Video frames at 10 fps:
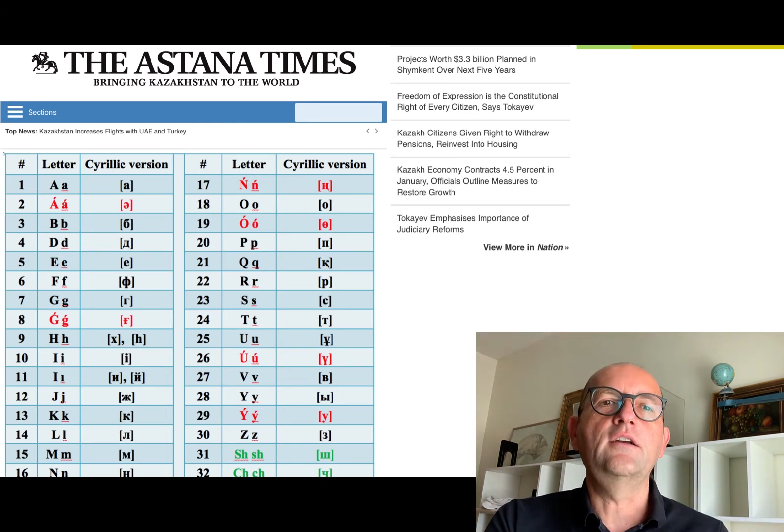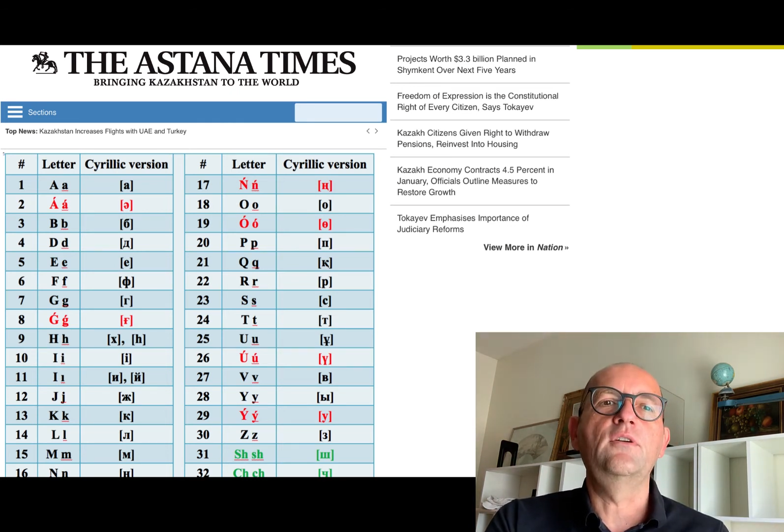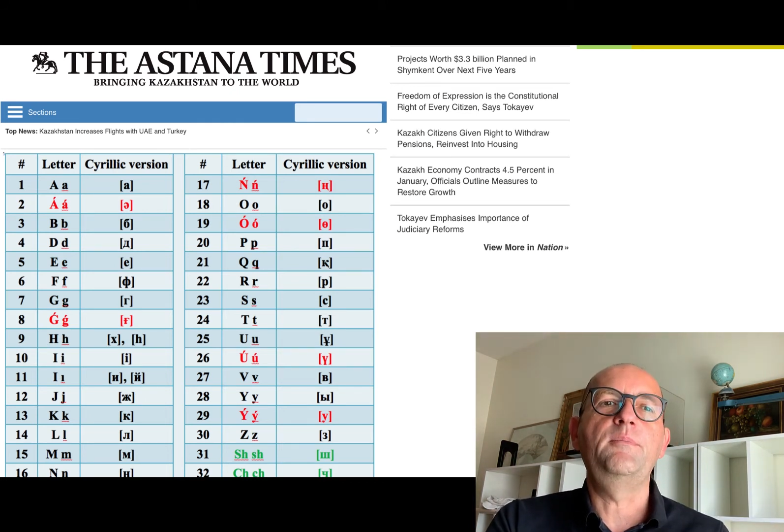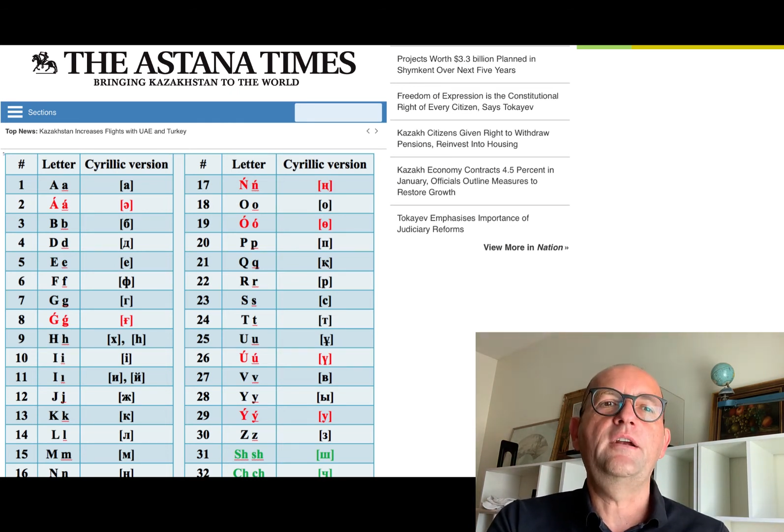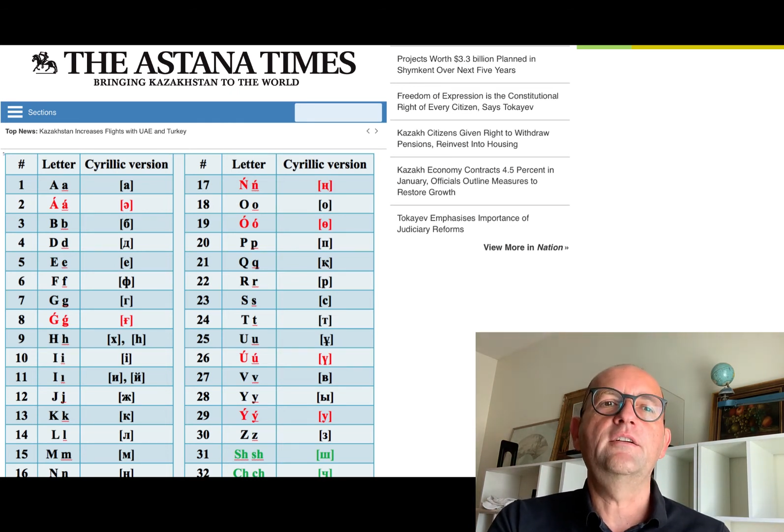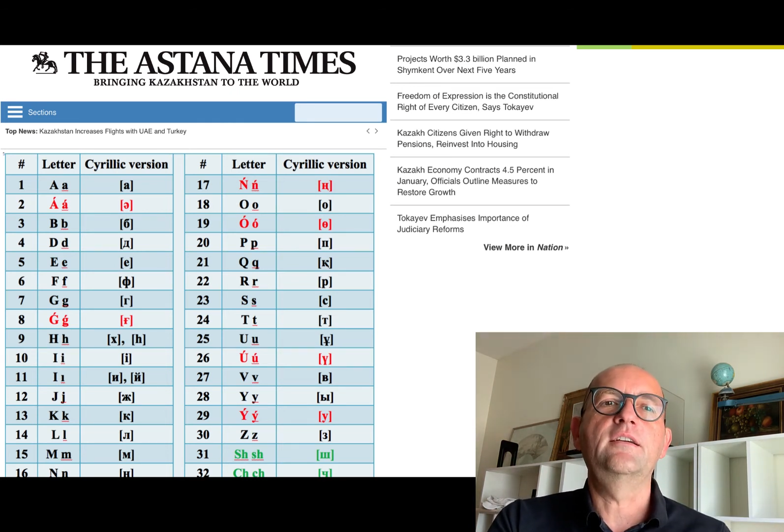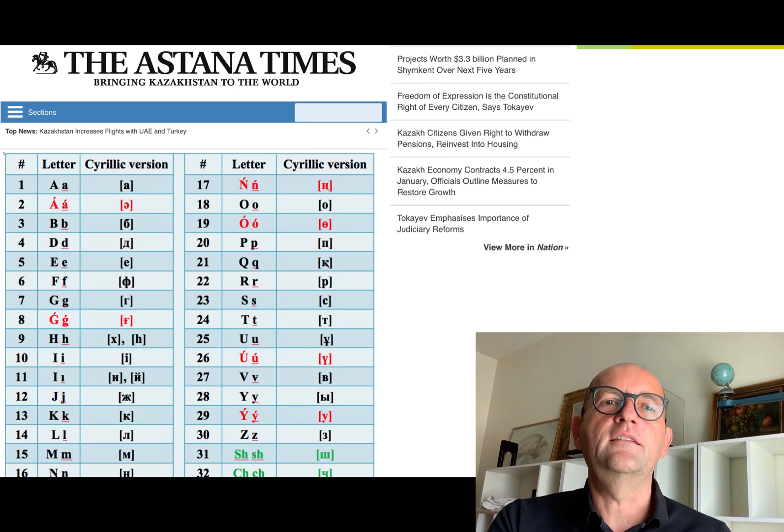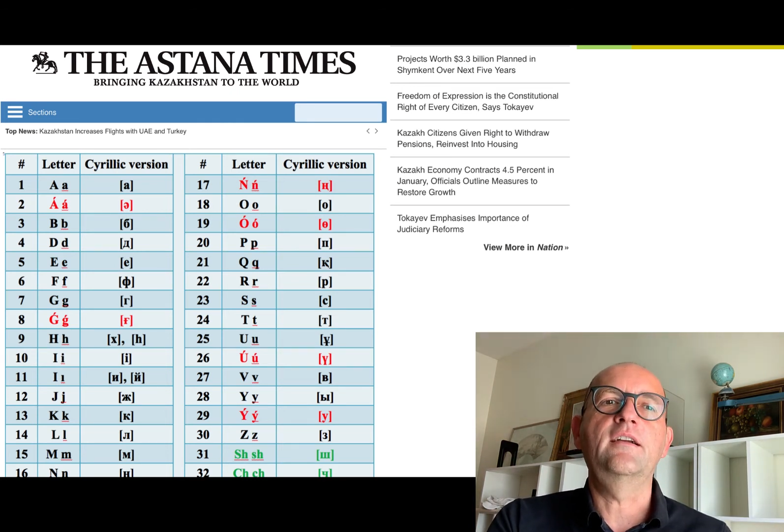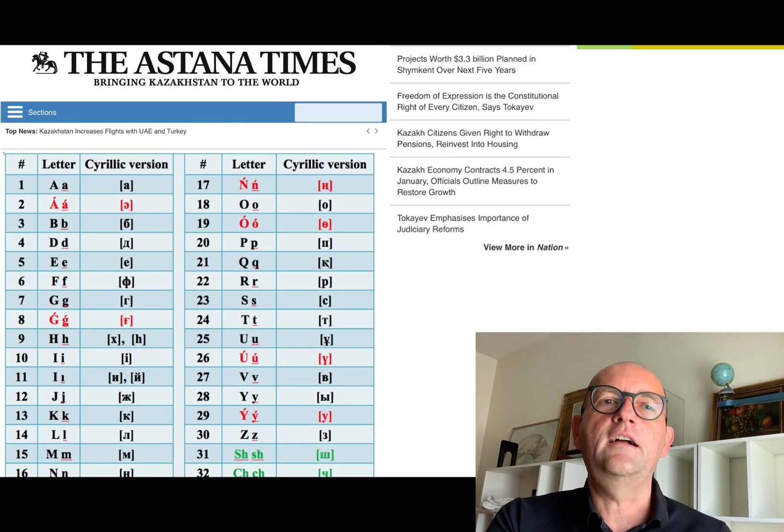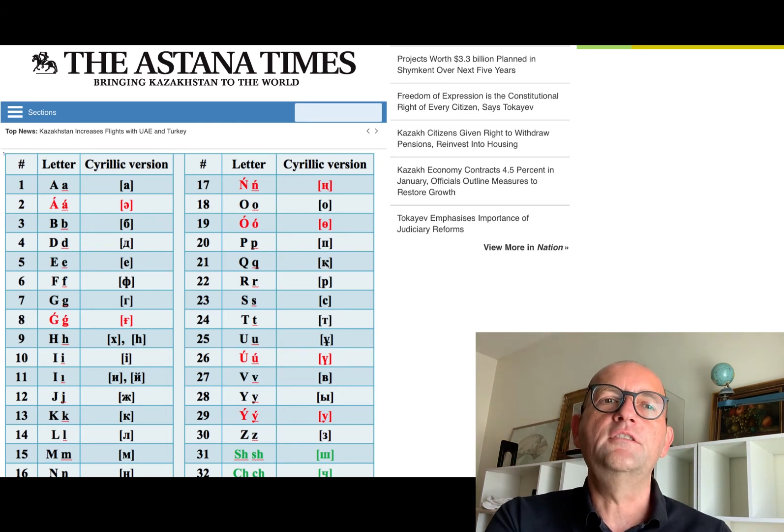
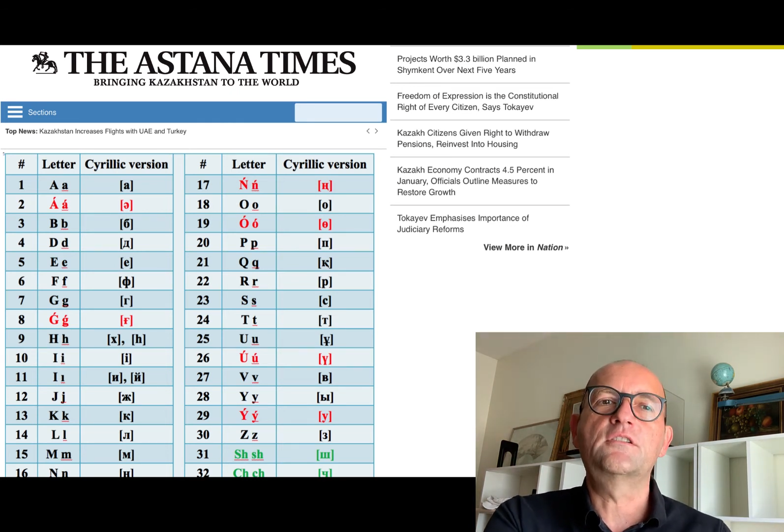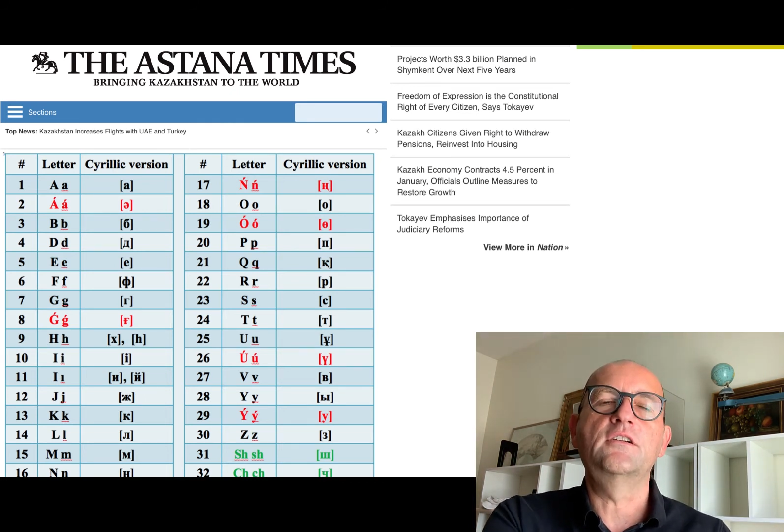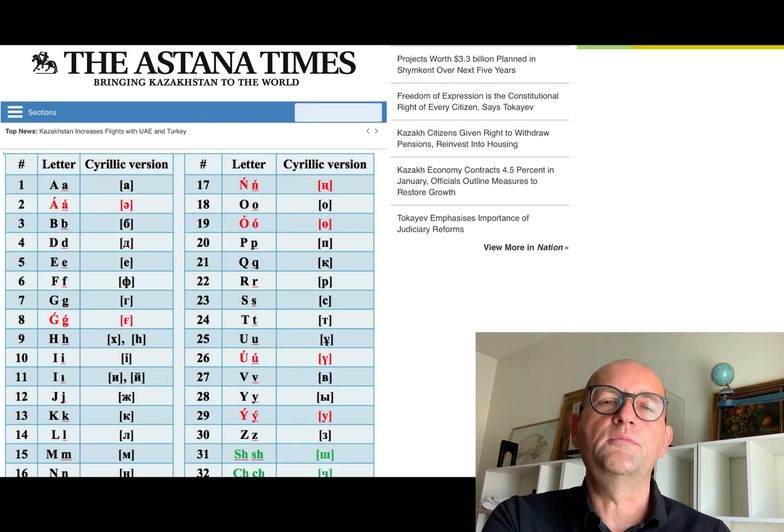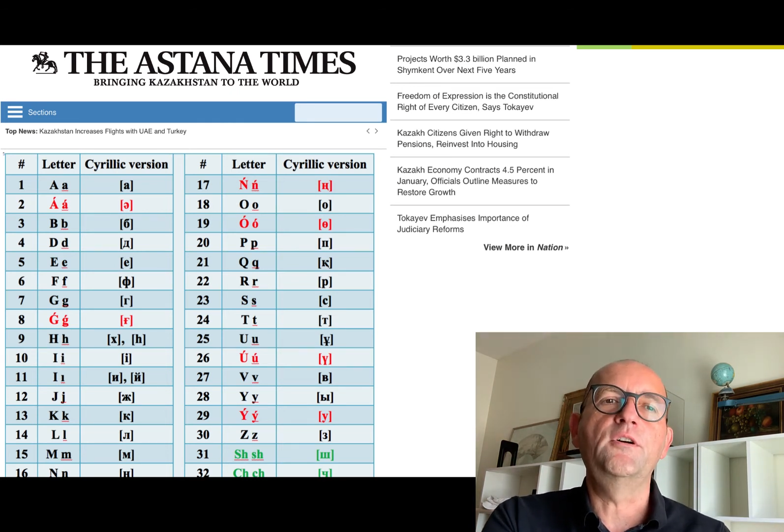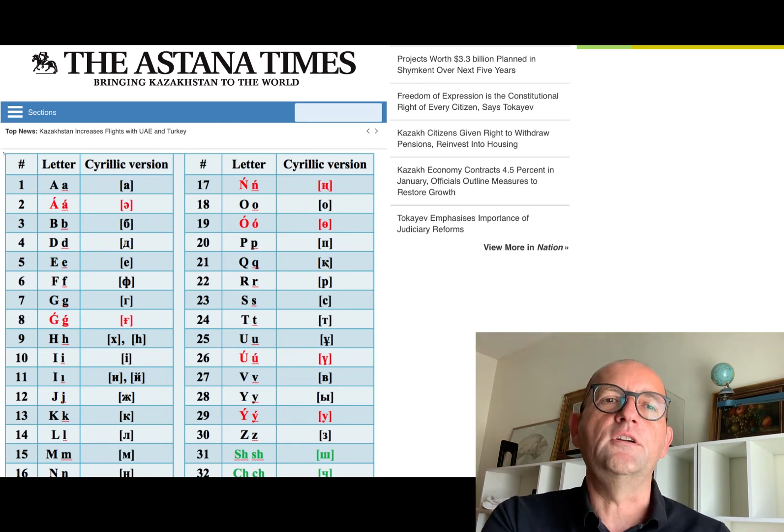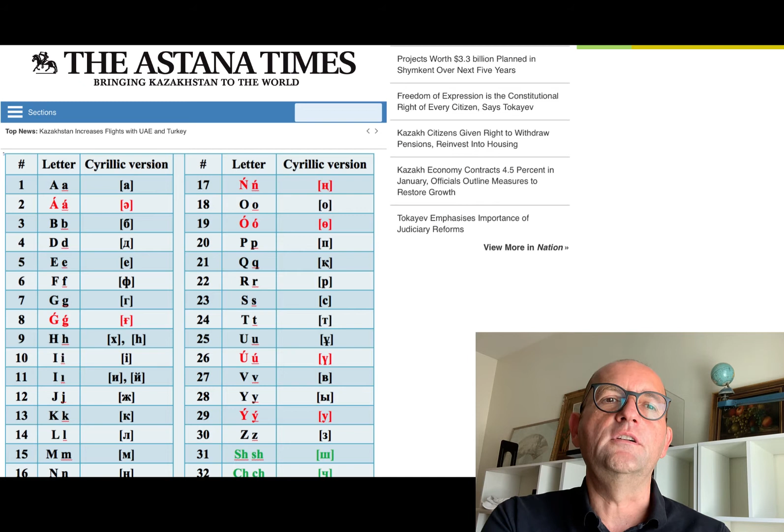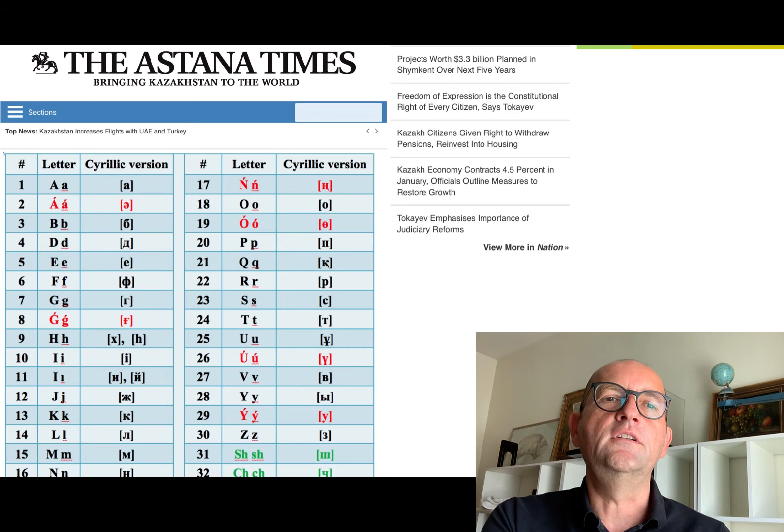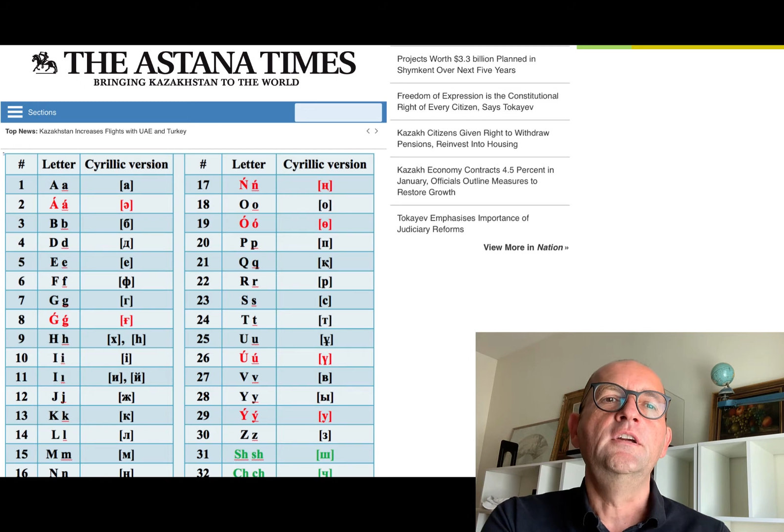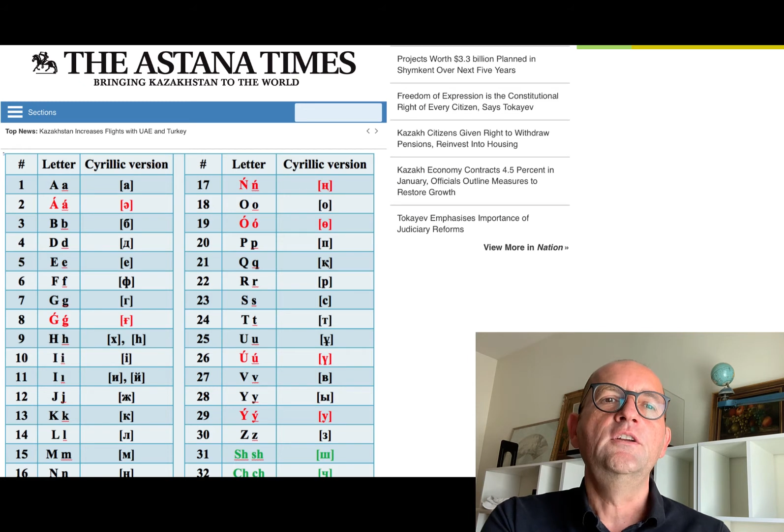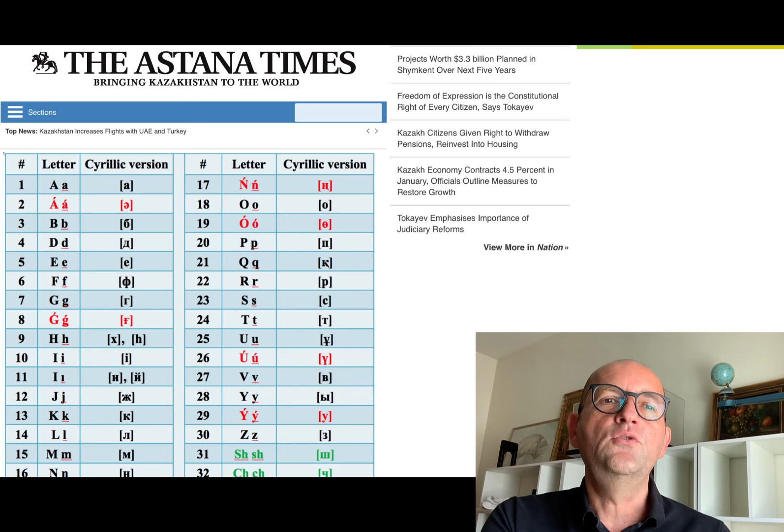Anglo-American cultural world